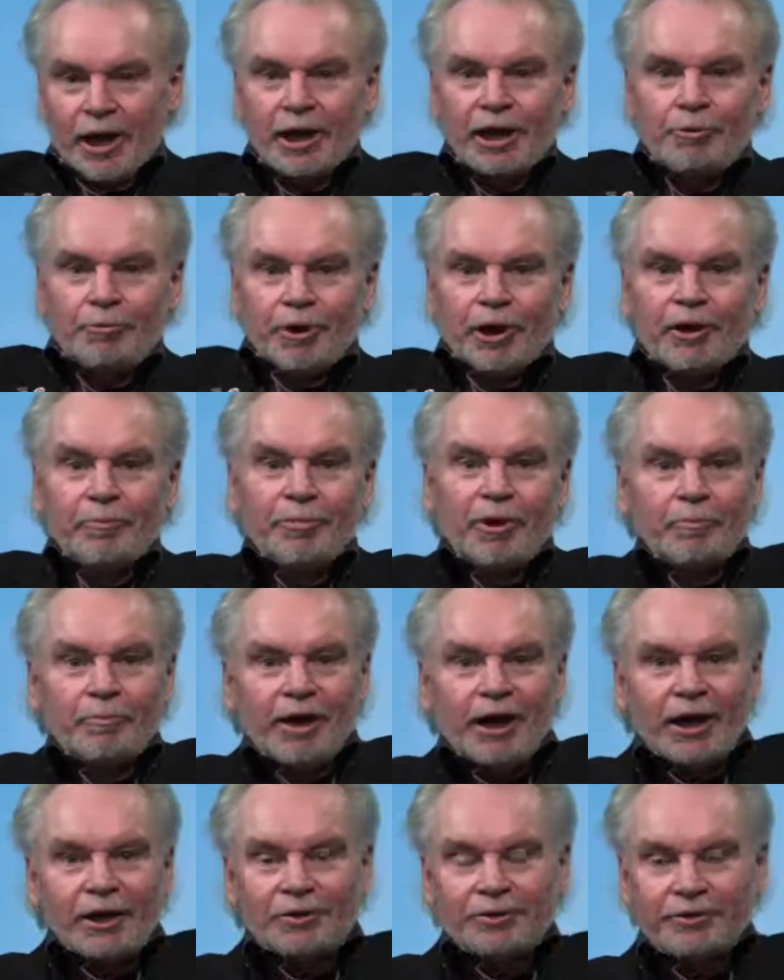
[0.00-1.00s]
anyway, but
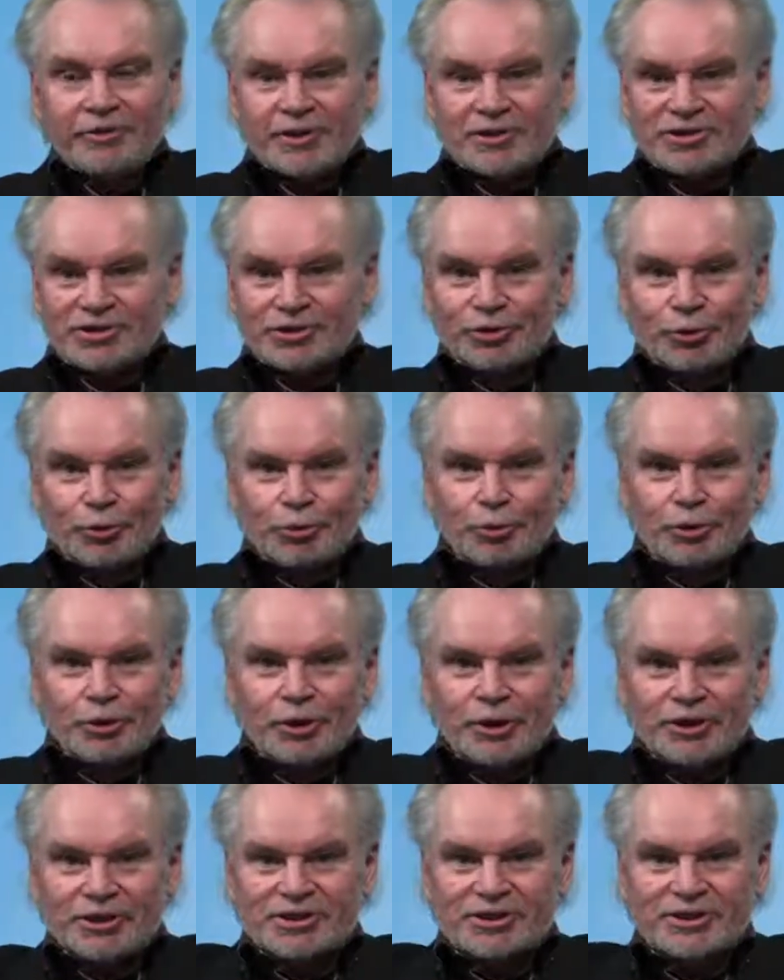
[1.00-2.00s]
back to this
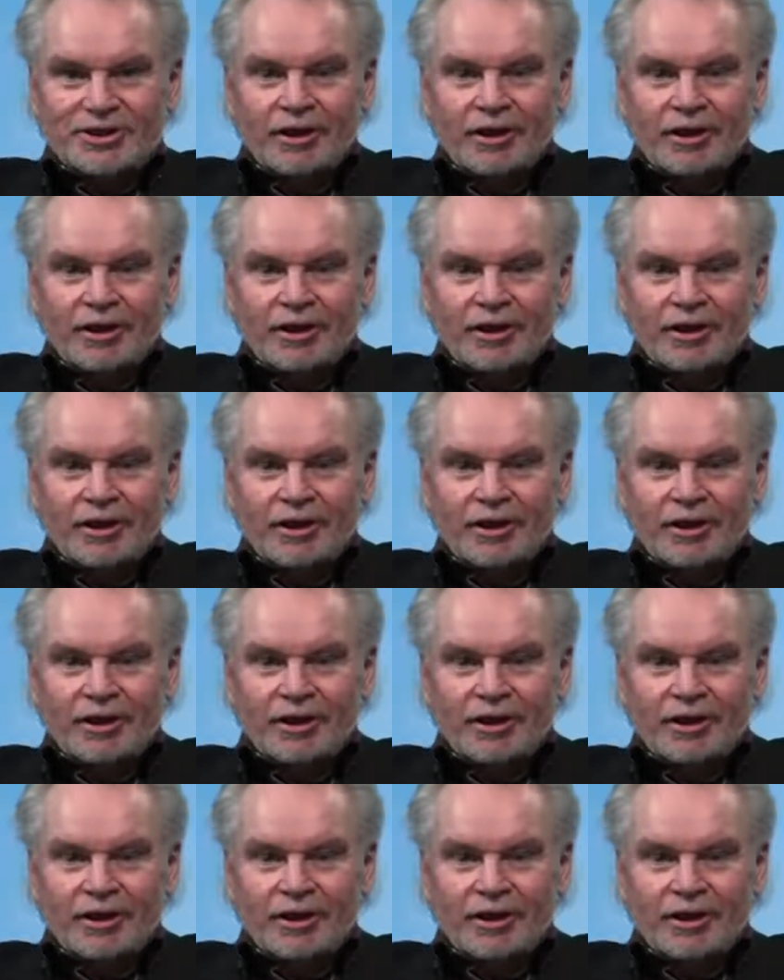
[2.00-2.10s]
noise.